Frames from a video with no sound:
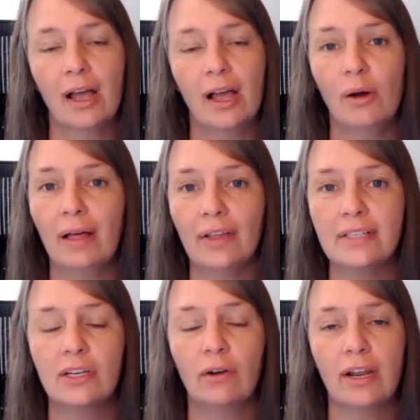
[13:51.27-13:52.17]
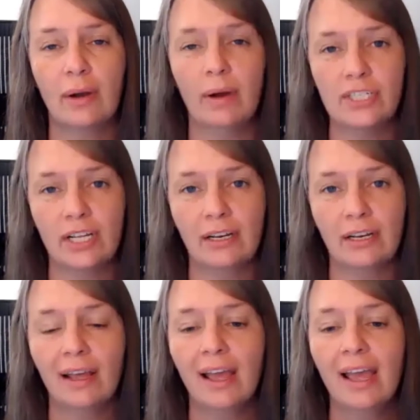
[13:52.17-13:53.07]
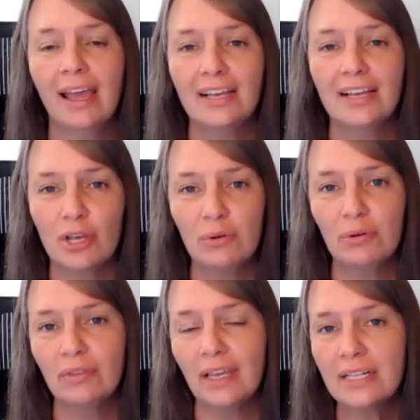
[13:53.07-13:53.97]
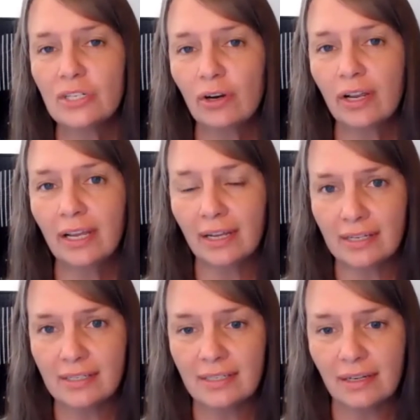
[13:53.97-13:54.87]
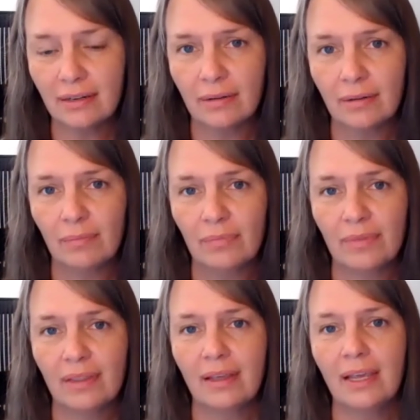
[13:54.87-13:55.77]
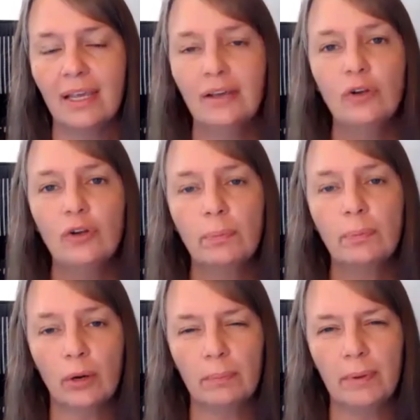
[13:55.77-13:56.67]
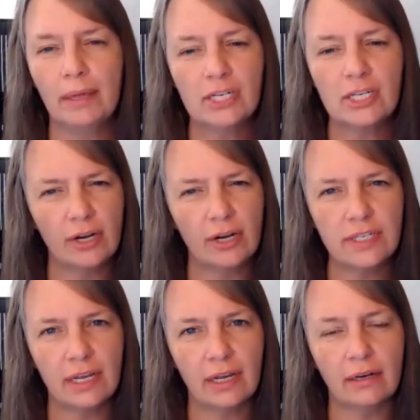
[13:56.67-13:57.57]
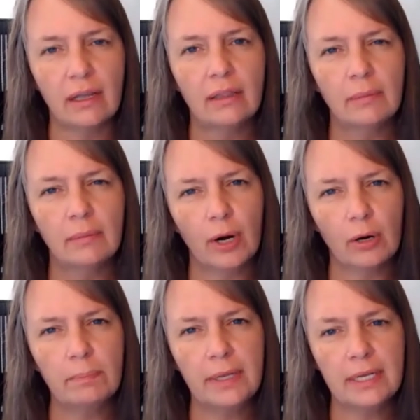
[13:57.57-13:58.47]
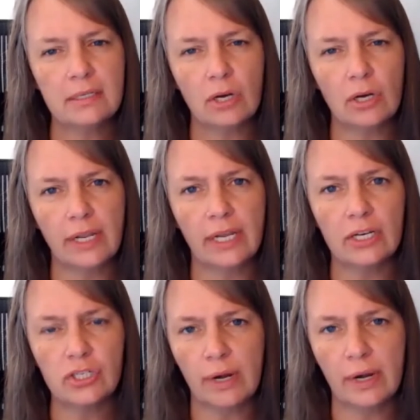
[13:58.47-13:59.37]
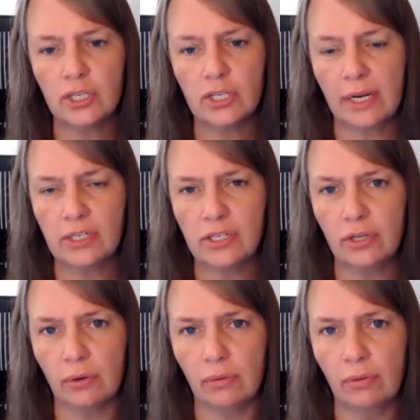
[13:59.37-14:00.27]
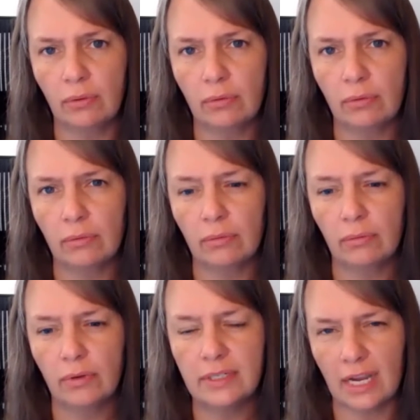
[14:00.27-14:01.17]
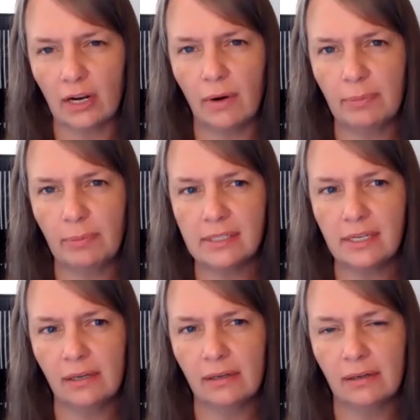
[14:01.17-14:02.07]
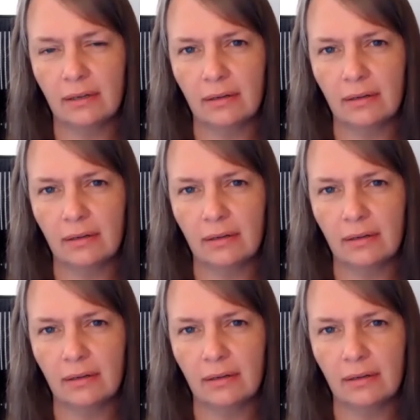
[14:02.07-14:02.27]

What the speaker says: Oh, wow. That's a great question. So the answer is, if your Part B, make sure I understand, the Part B is starting in 2022. Is that correct, Pansy?